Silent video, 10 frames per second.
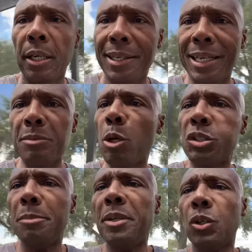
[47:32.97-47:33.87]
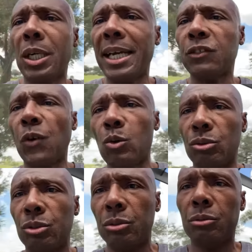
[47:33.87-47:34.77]
And that's mostly middle class
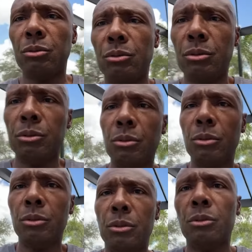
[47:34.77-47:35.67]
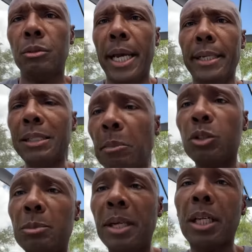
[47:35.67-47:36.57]
folks, right? That's
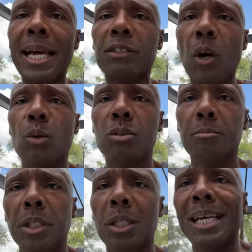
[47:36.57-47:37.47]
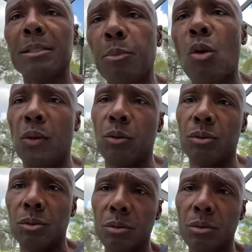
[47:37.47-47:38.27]
mostly middle class folks, middle class and poor folks.